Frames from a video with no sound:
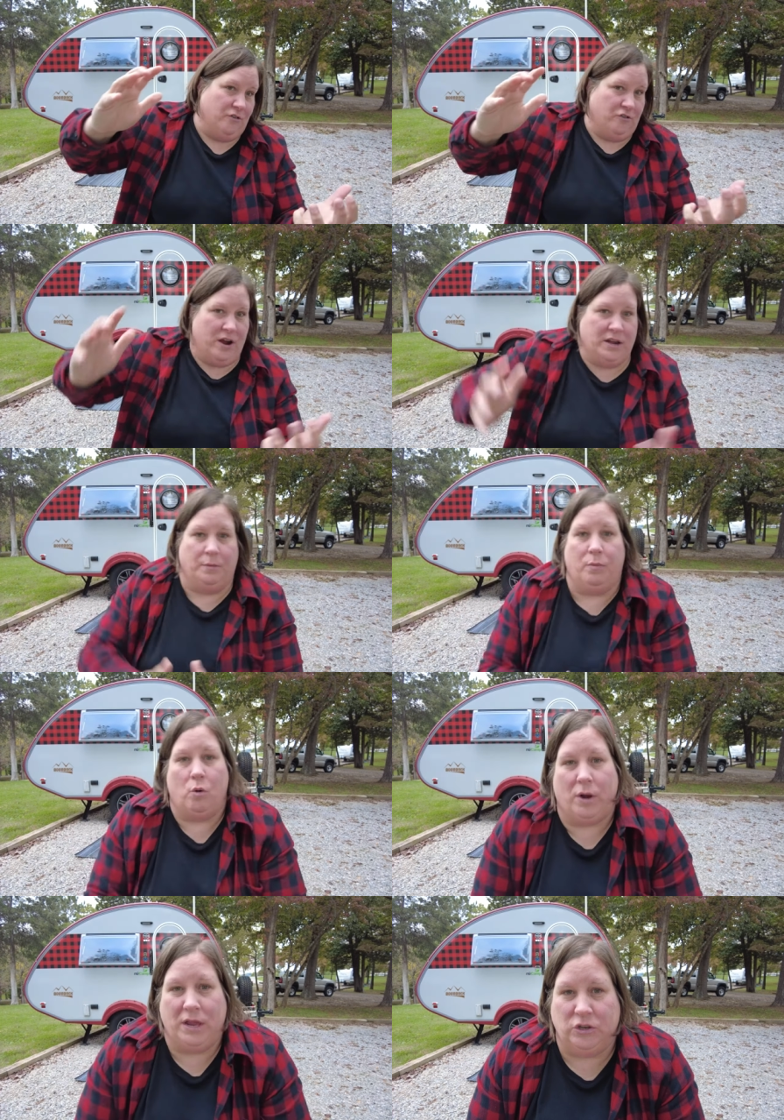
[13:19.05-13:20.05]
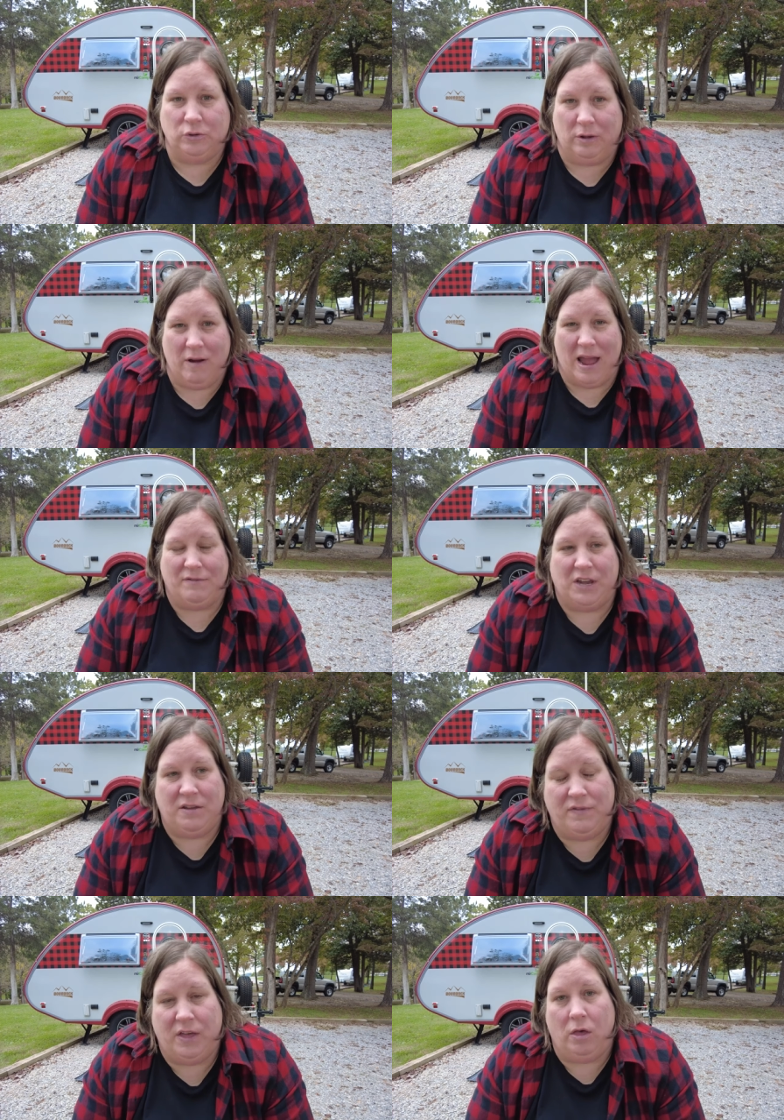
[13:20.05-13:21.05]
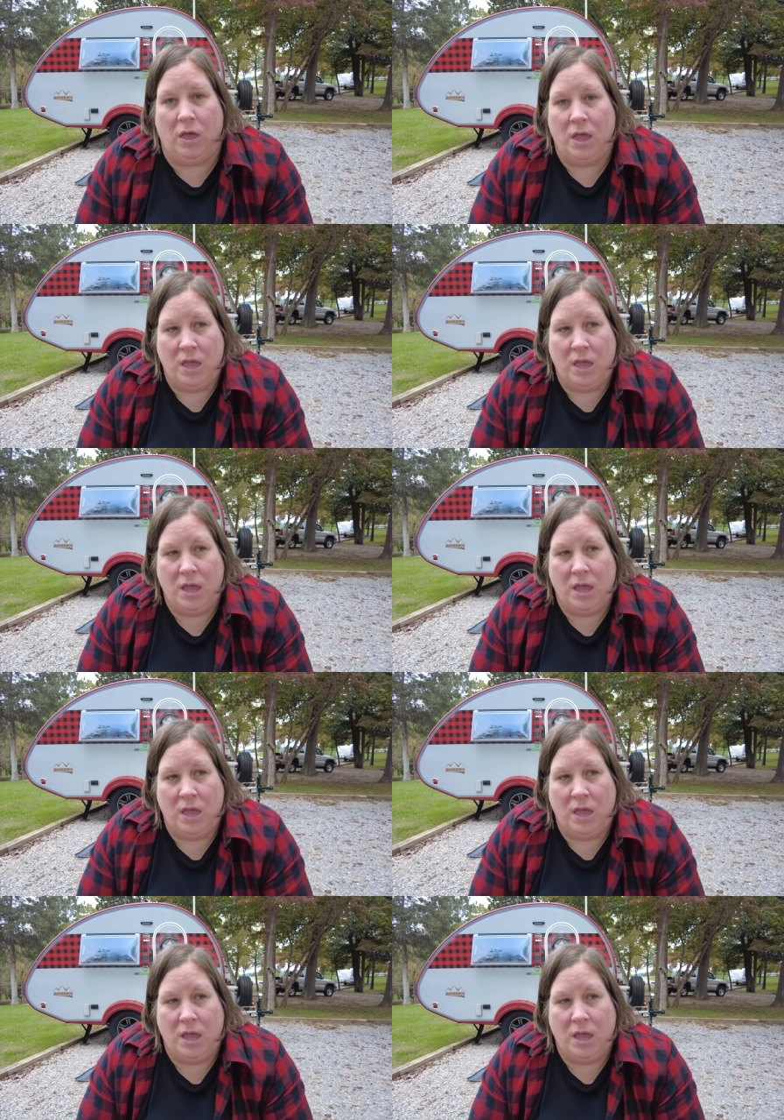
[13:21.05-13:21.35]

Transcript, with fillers: and trying to pour it into a gravity fill.